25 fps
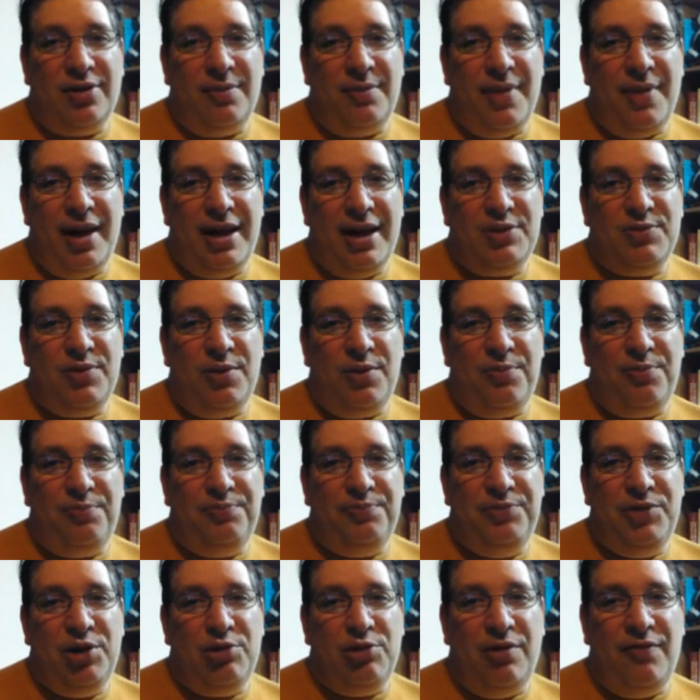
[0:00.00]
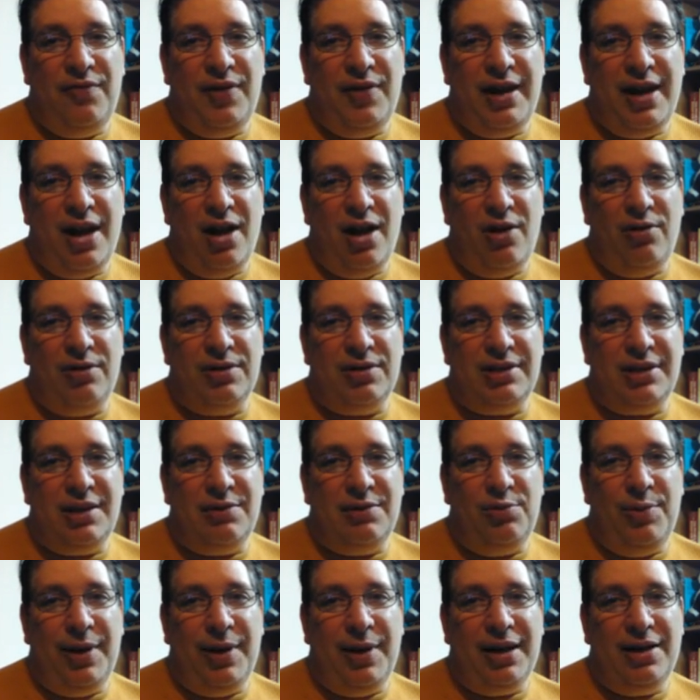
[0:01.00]
I might as well do a video and see
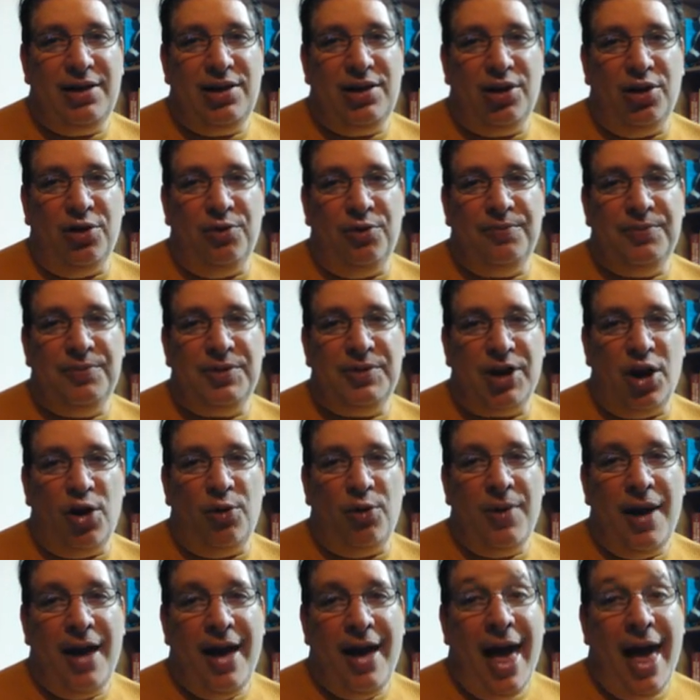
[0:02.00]
what we can do. So